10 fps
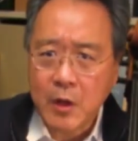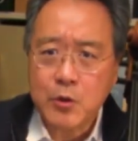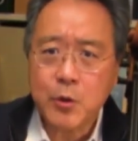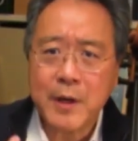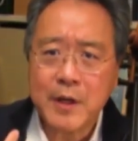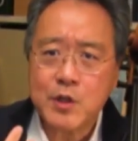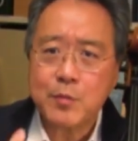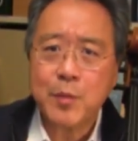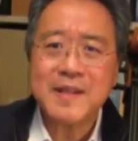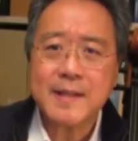you're
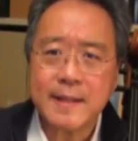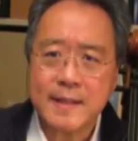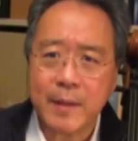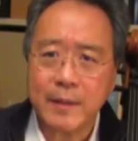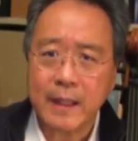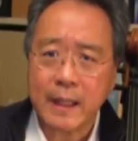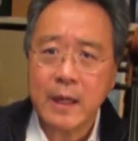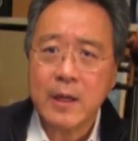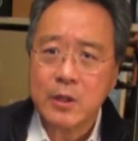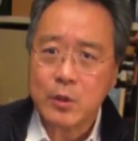expressing something
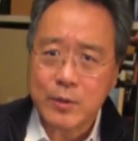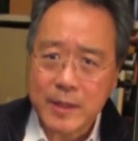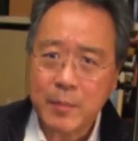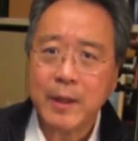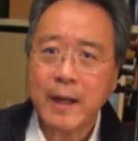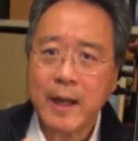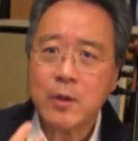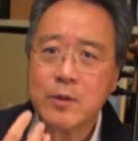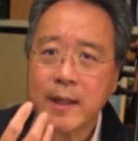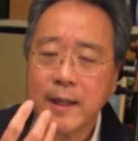so someone
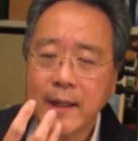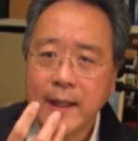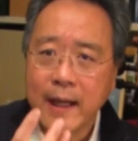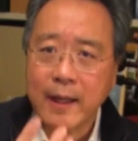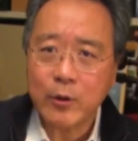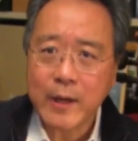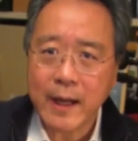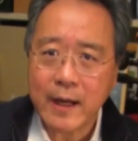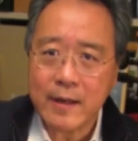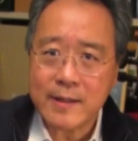else can look
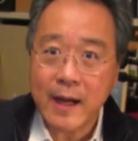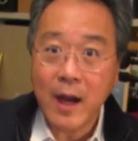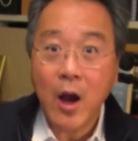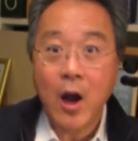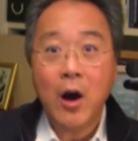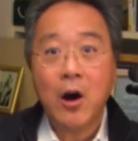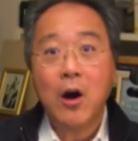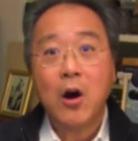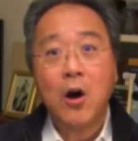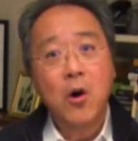at it and say,
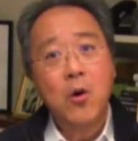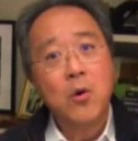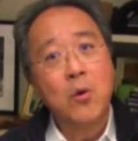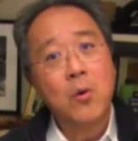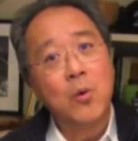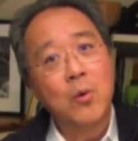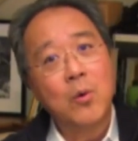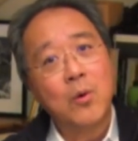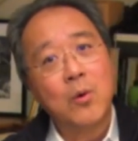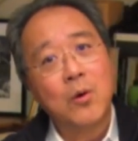oh,
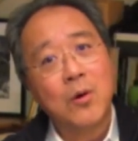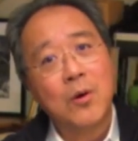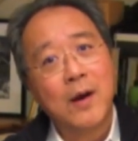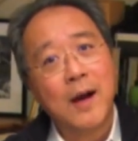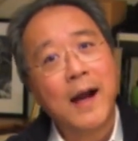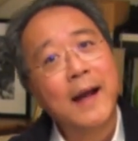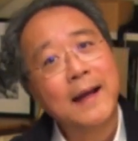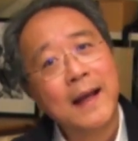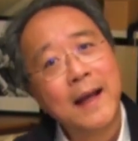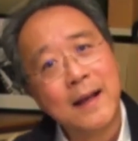I
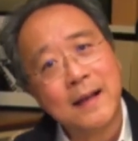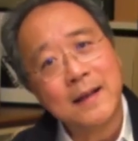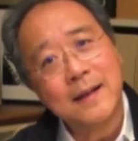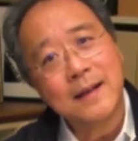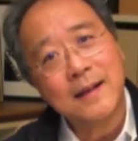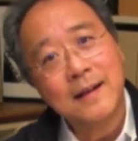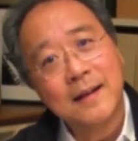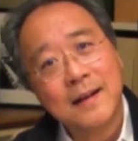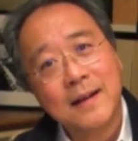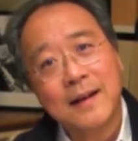get it.
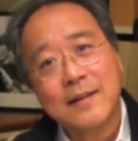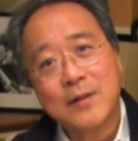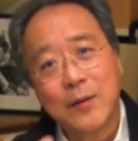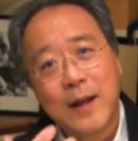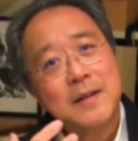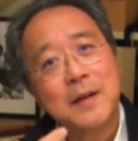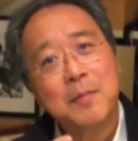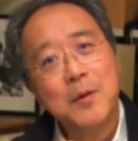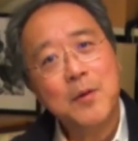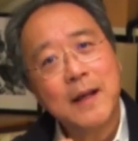So that's
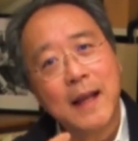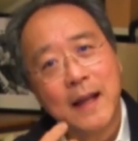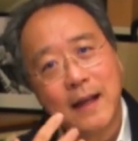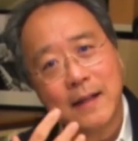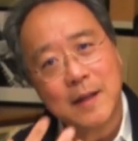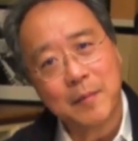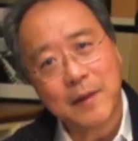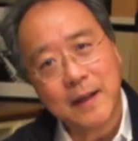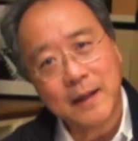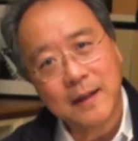communicating
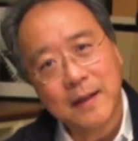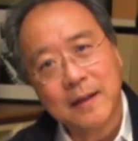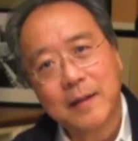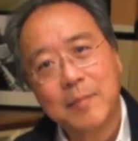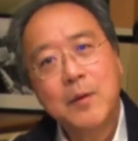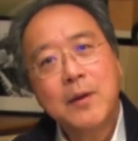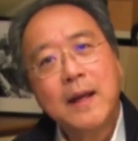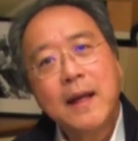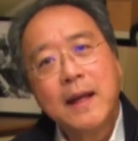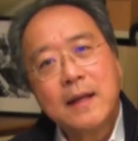something,
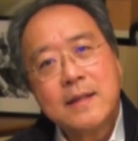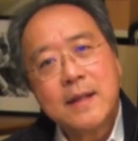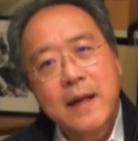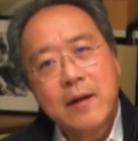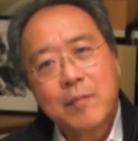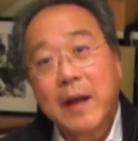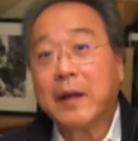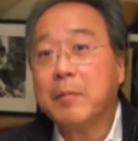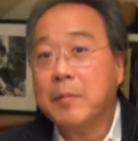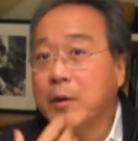communicating a state of
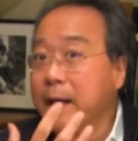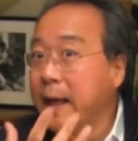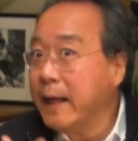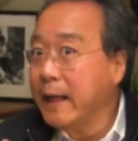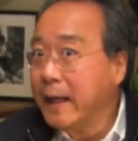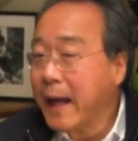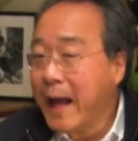mind, communicating